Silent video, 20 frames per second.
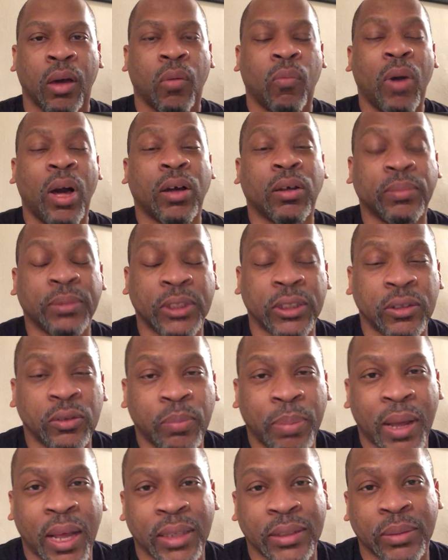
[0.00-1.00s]
Welcome to New
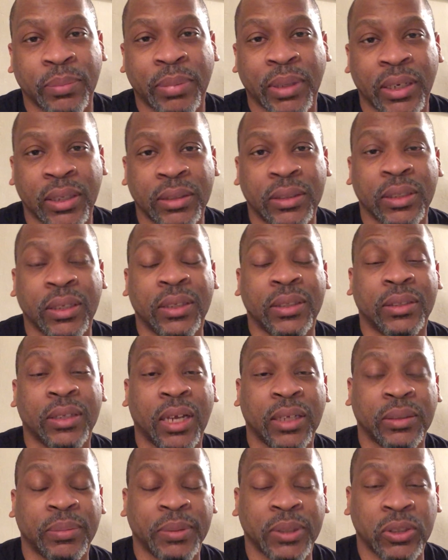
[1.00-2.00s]
Possibilities.
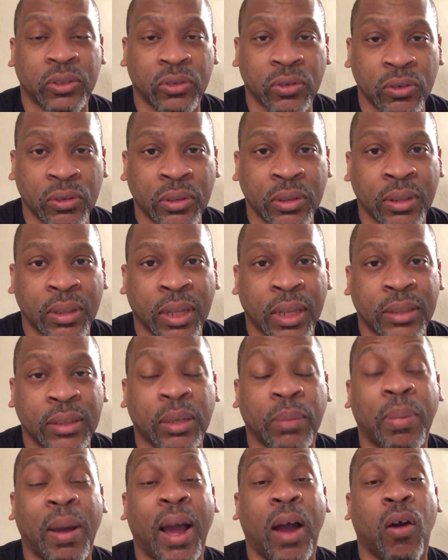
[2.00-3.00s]
I speak truth
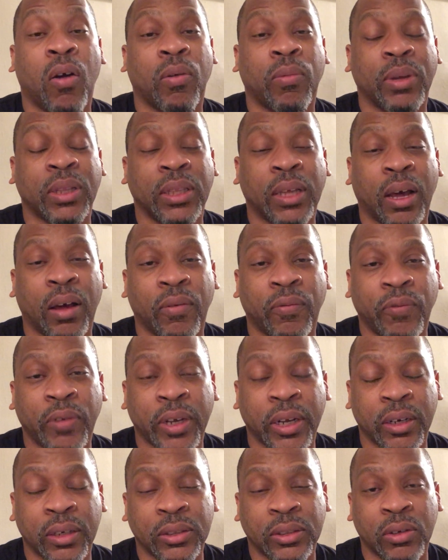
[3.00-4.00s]
to power without
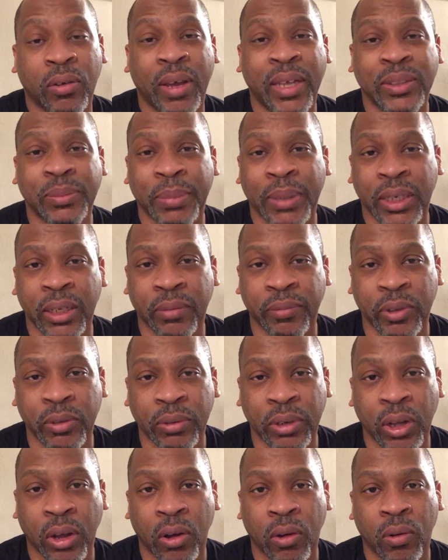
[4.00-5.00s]
fear. So as many of you
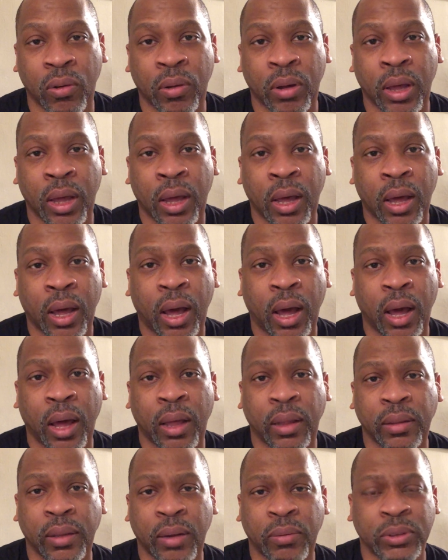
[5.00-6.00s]
know,
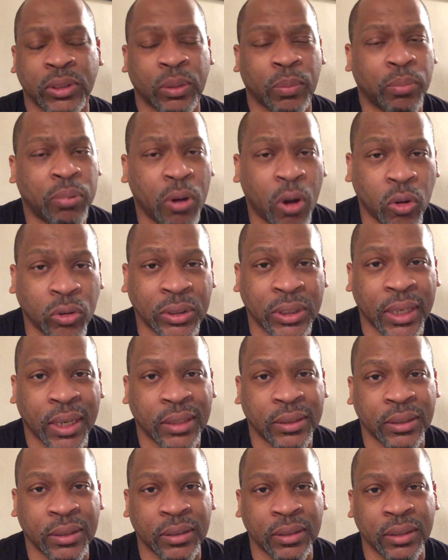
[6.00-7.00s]
there was a
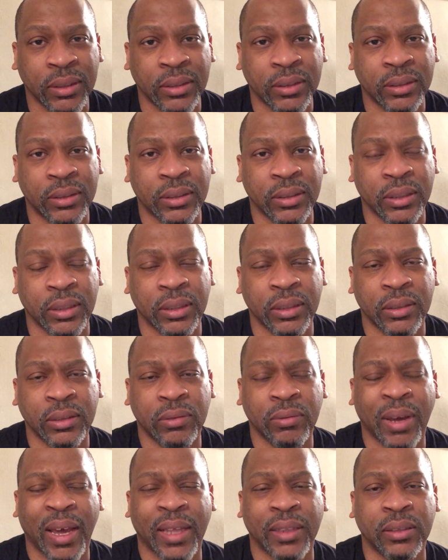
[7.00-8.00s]
protest in D.C.
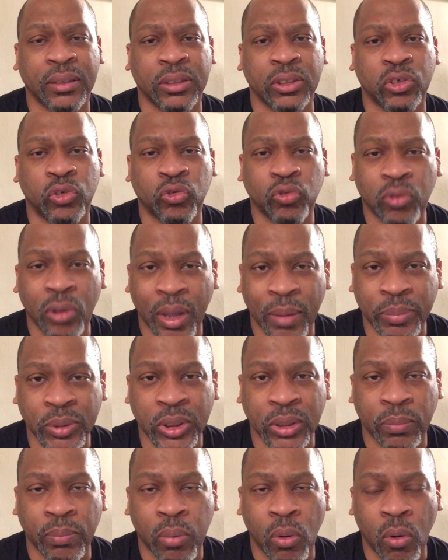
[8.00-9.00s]
You had these Trump
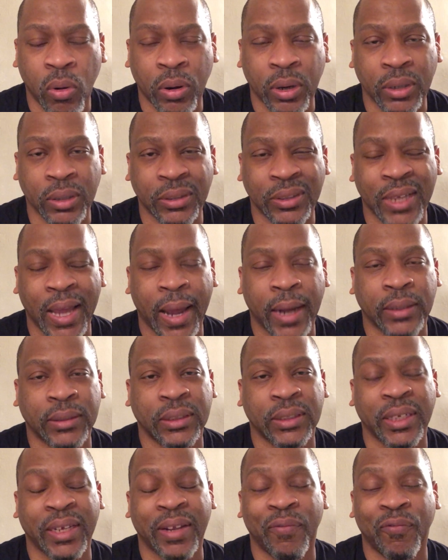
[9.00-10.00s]
supporters
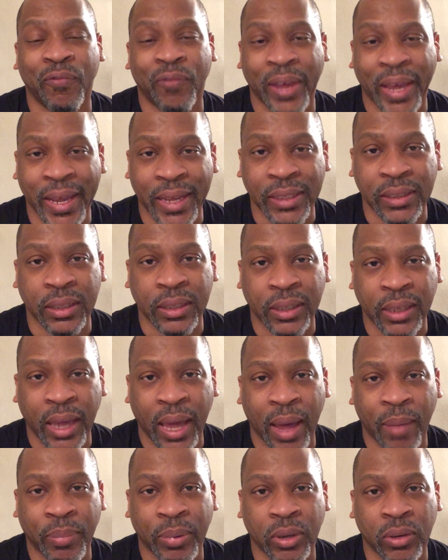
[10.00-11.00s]
actually invade the
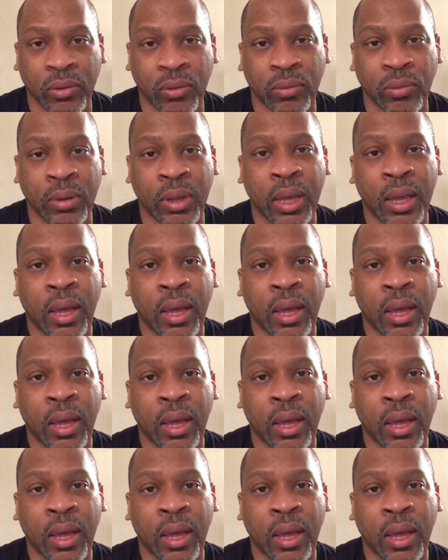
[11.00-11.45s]
Capitol,